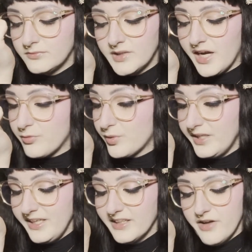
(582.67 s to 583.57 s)
I
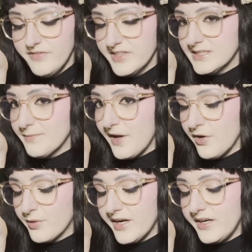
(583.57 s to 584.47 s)
really love the
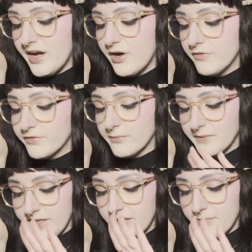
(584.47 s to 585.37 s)
smell right now from
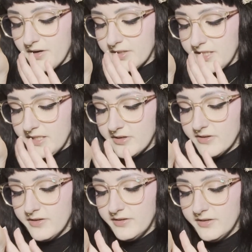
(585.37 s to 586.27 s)
like about
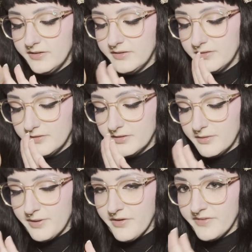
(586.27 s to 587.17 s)
here,
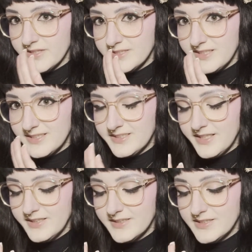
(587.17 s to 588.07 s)
about this
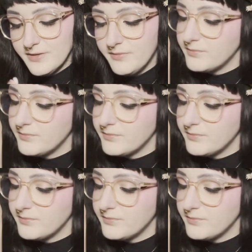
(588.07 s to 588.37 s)
distance.